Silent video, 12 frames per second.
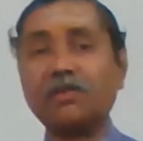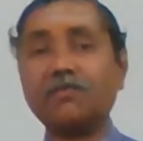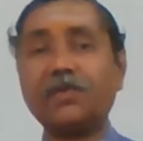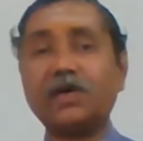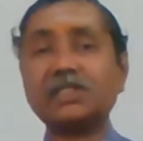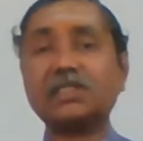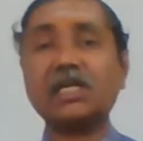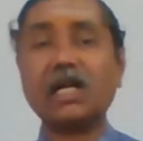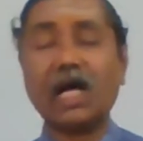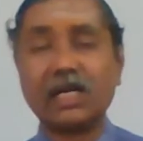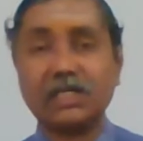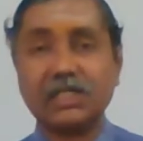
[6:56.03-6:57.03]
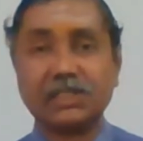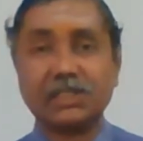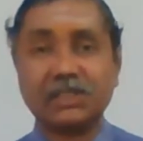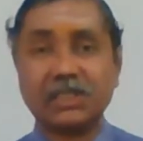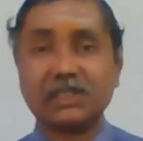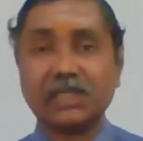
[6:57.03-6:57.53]
functional
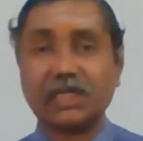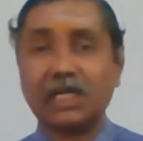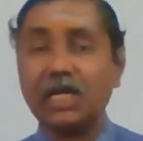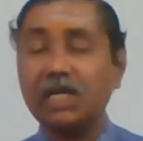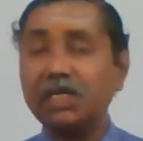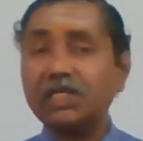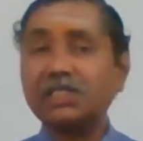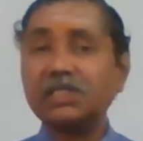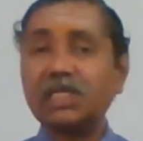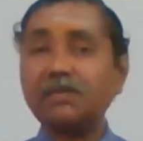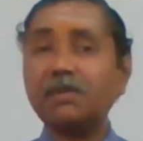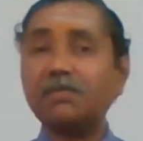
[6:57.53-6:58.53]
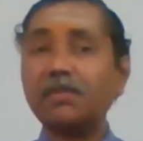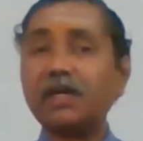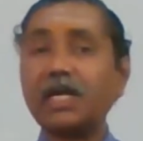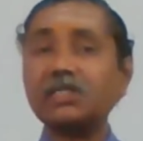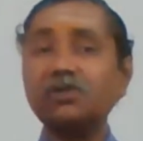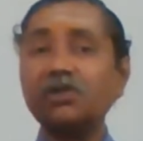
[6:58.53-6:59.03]
organization structure. Each team member
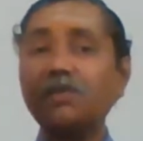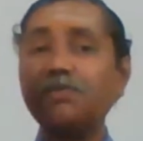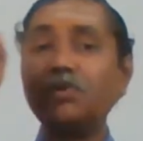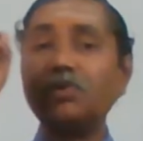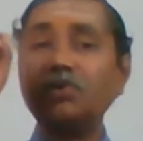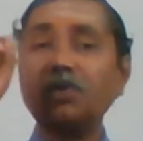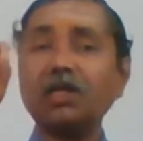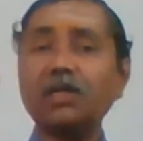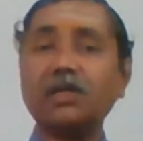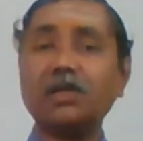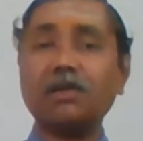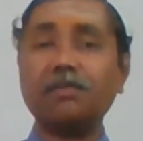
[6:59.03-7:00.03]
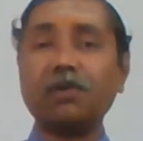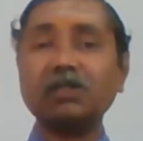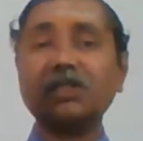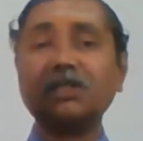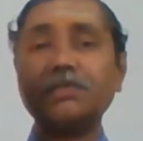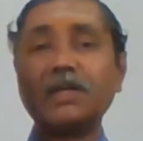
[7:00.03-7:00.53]
has to report to the
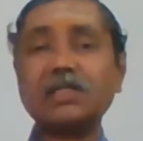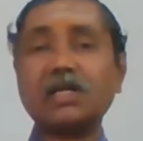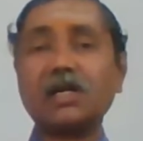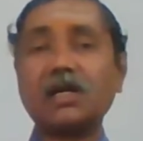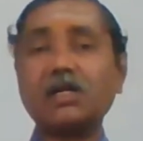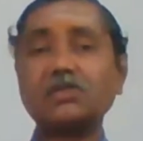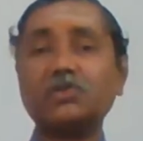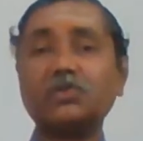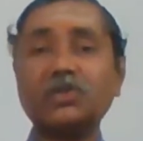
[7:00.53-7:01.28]
project manager and also to